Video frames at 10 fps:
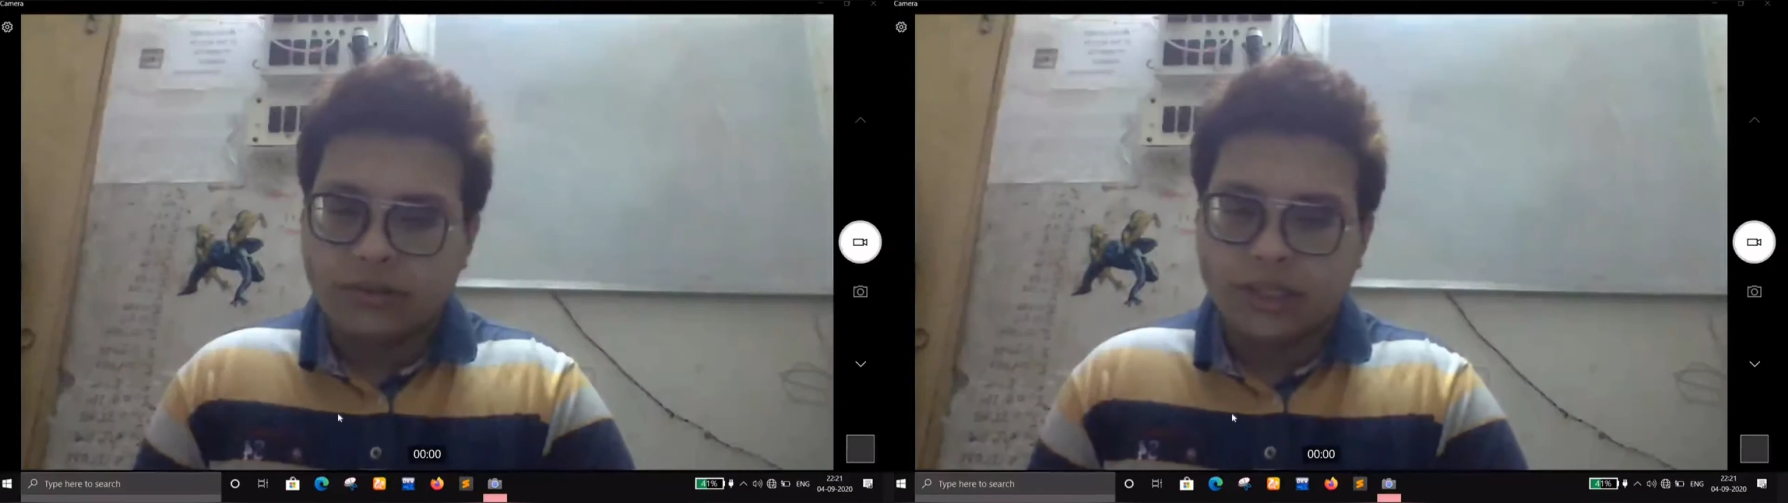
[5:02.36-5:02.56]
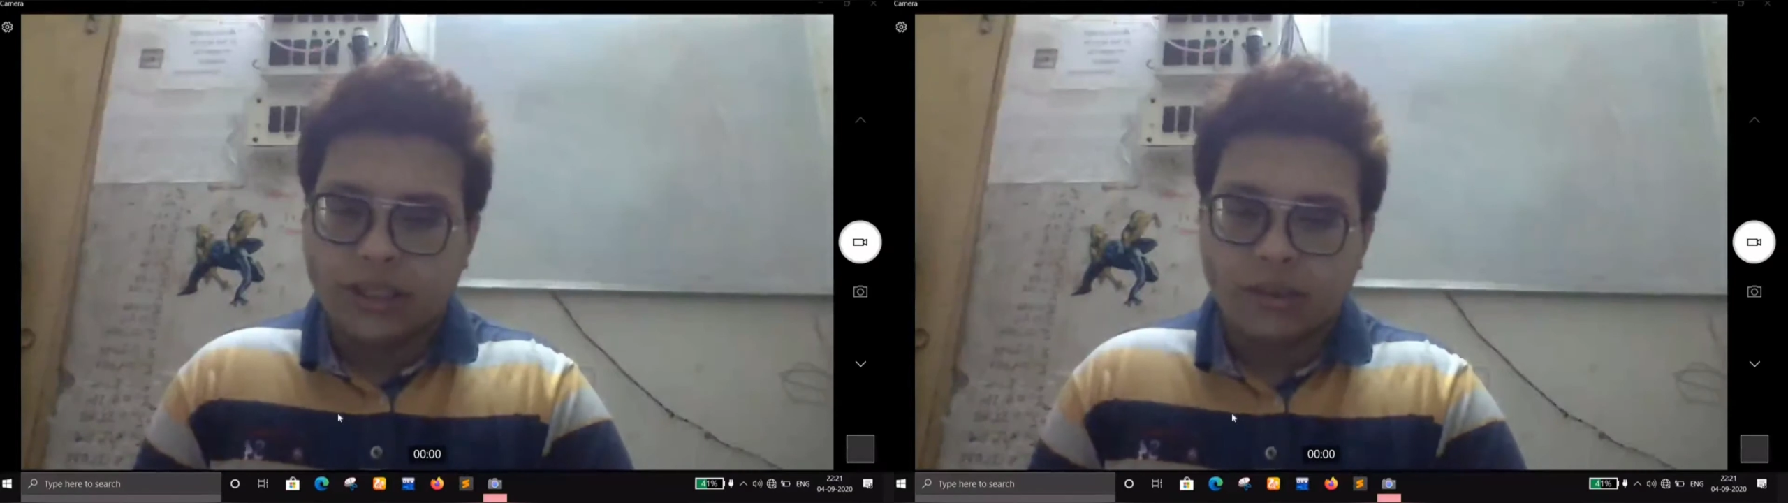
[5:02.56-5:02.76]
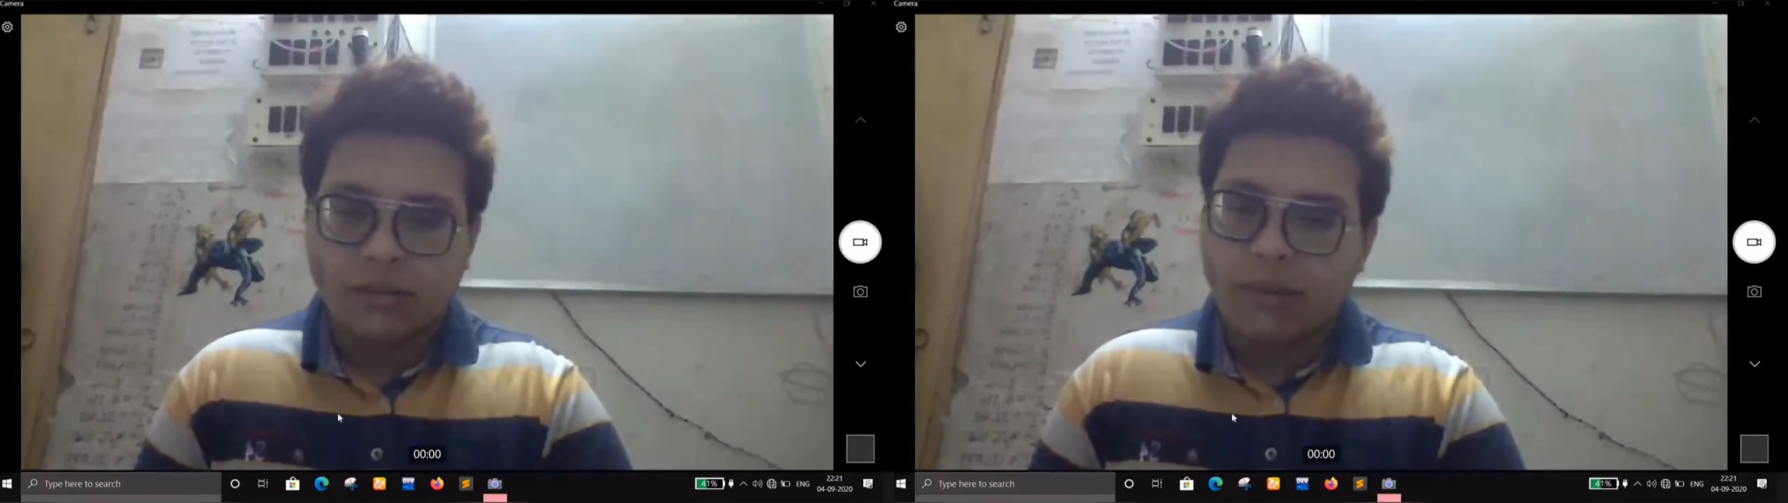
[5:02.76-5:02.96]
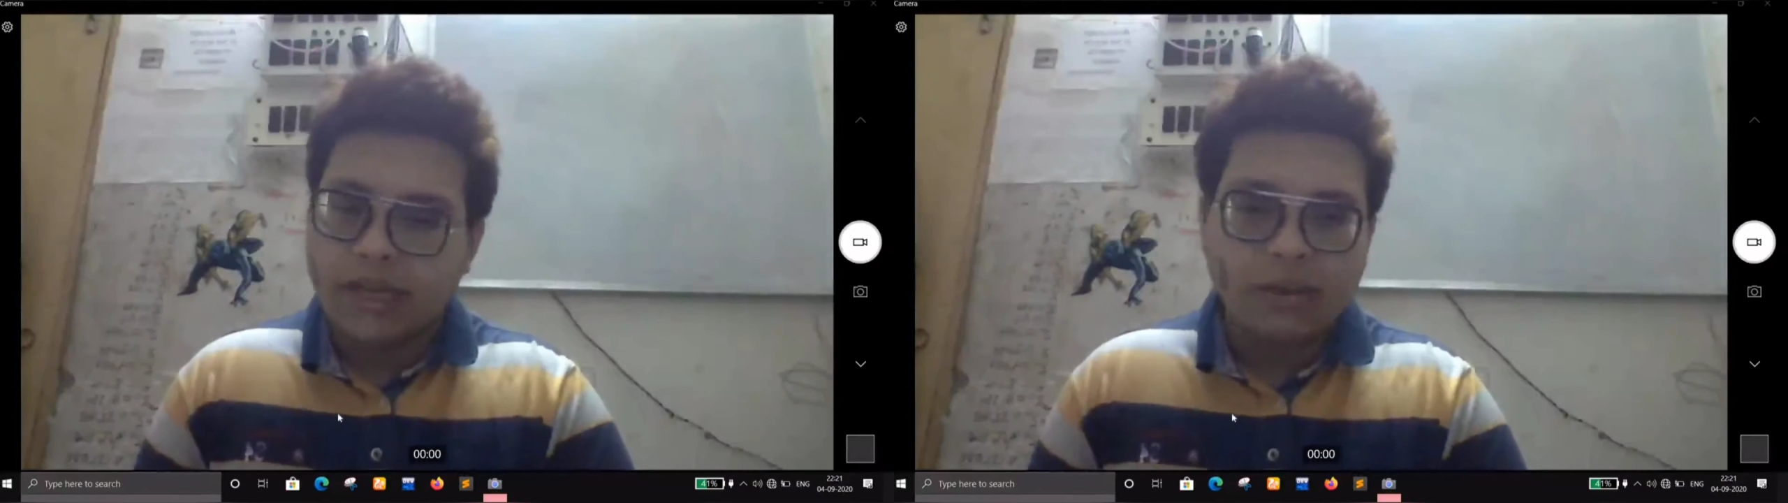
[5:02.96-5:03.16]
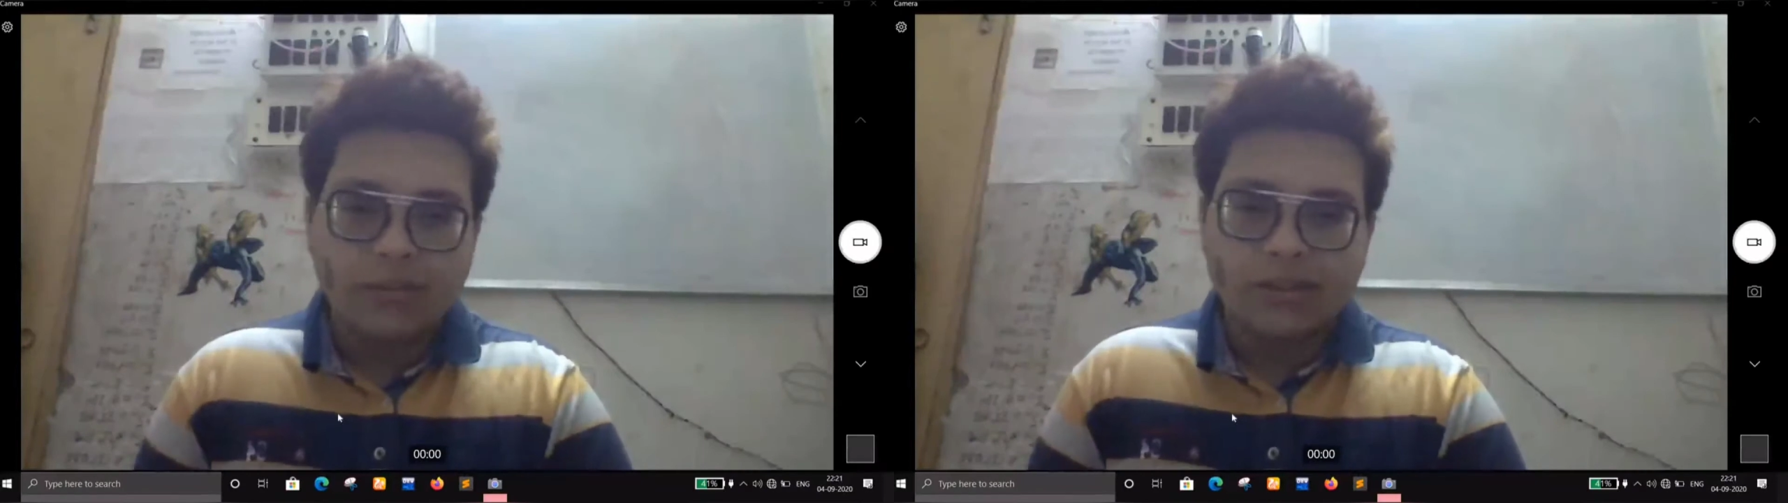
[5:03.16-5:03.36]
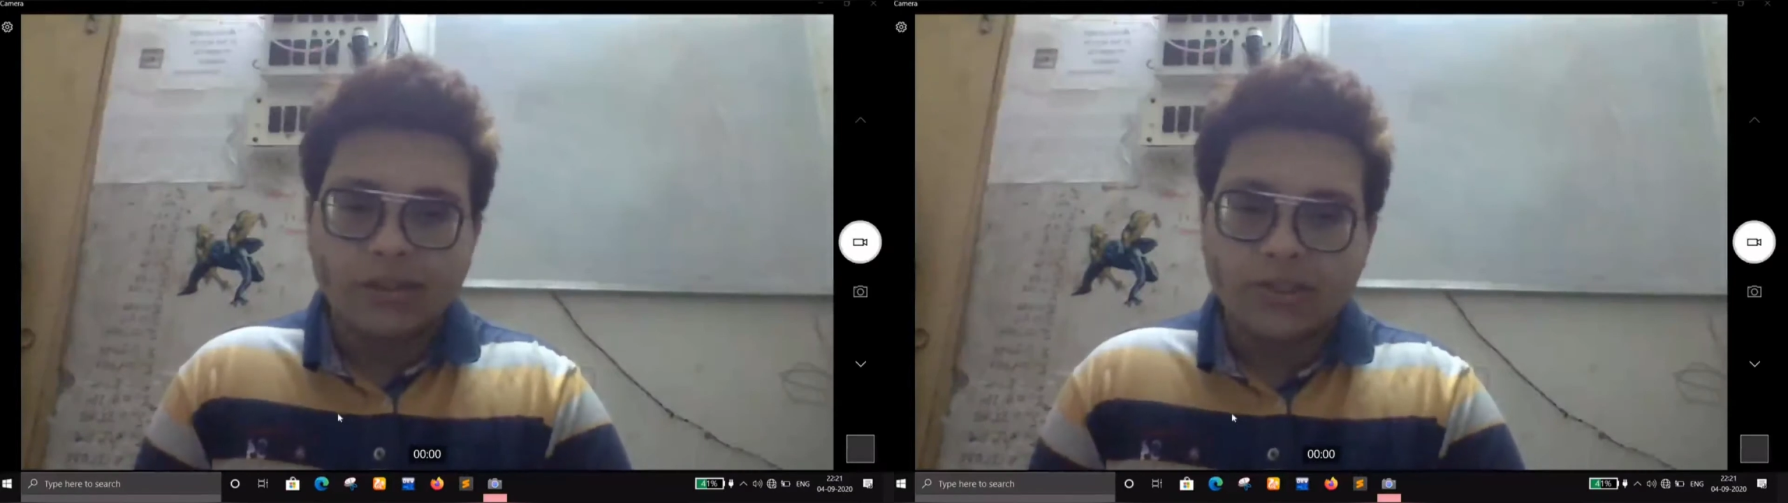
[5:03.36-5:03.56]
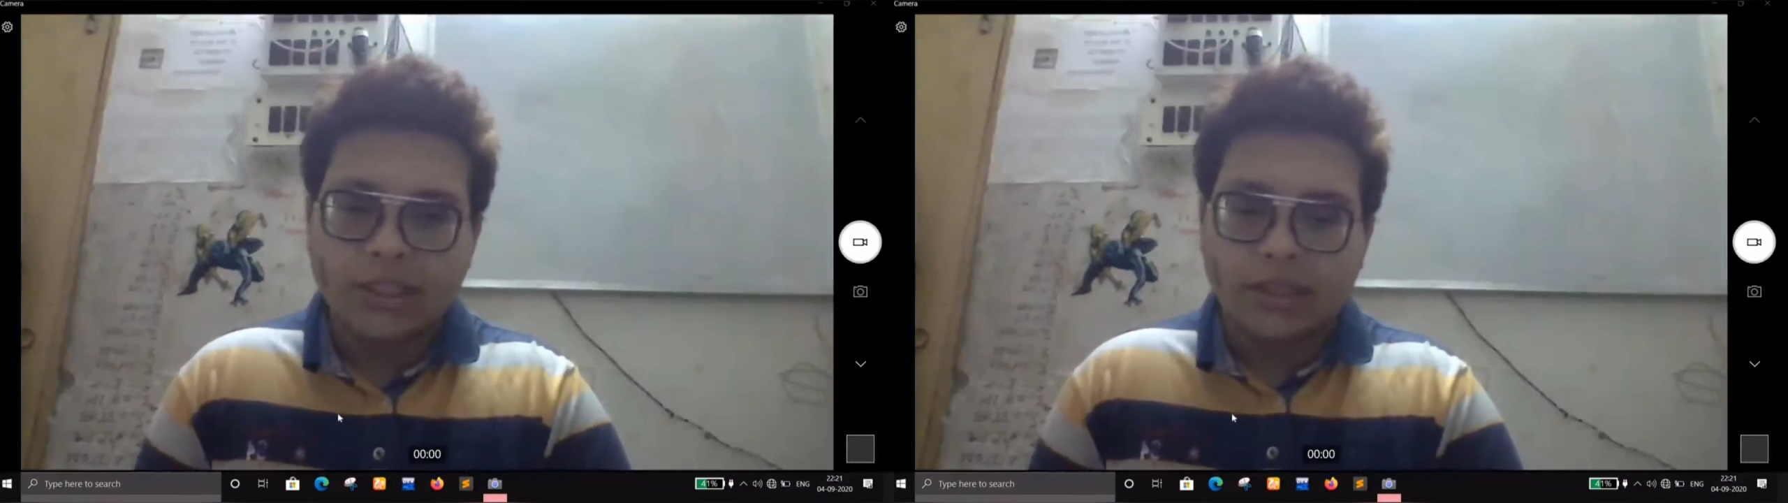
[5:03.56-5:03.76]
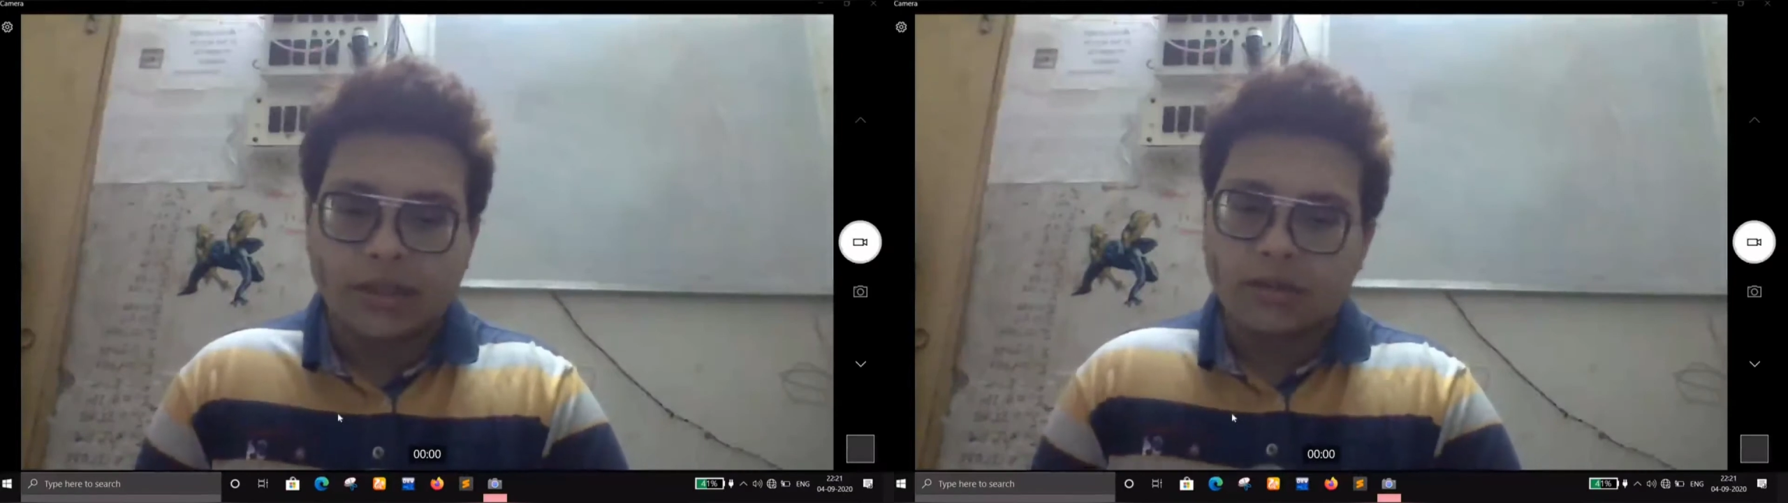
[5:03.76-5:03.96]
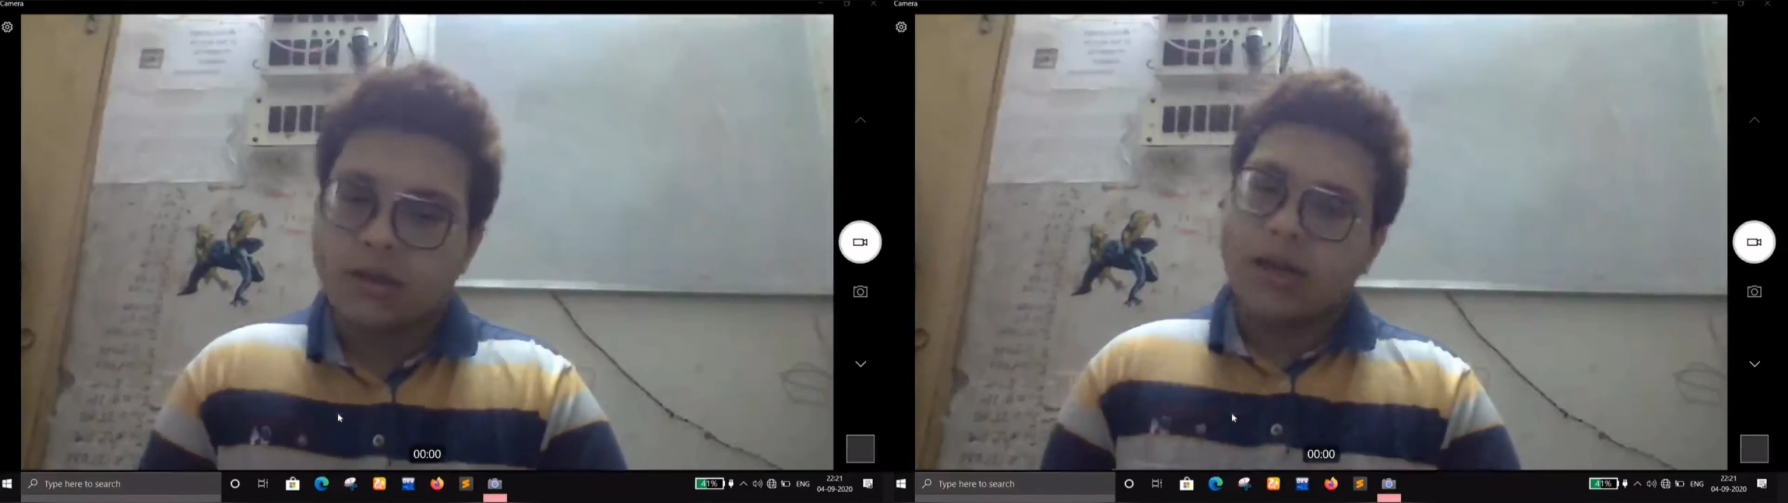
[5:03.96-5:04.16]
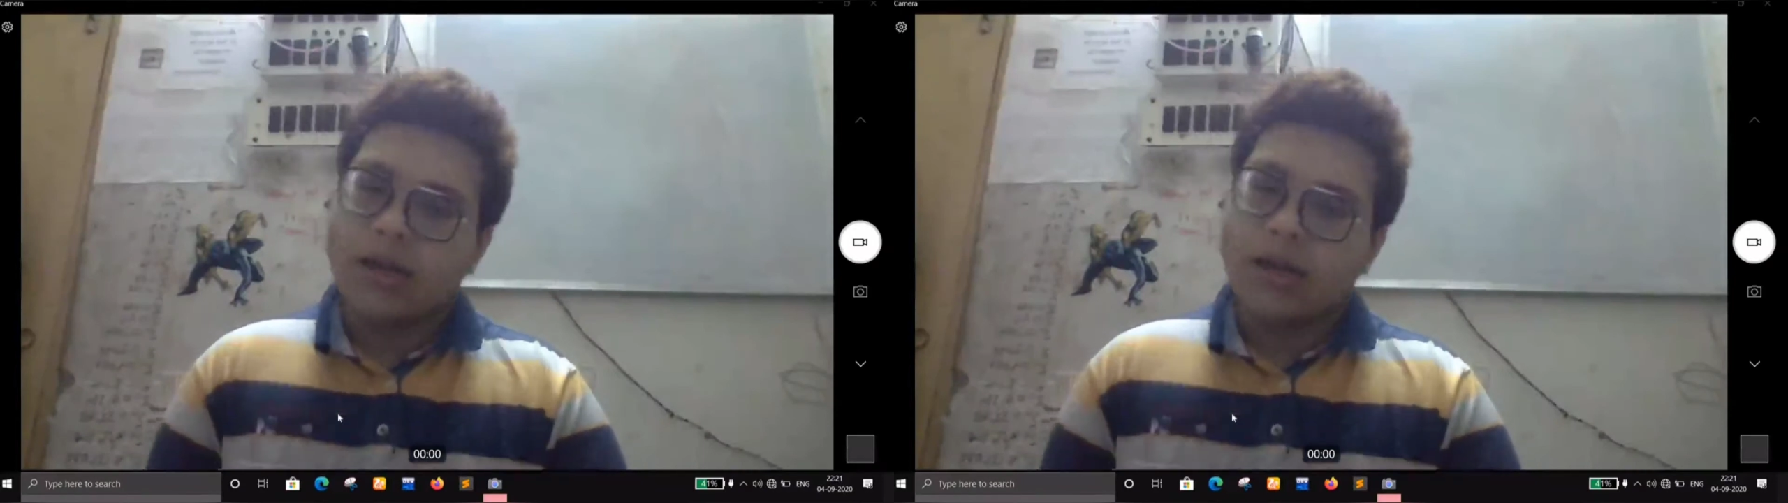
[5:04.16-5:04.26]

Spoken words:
is a string, my name is a string.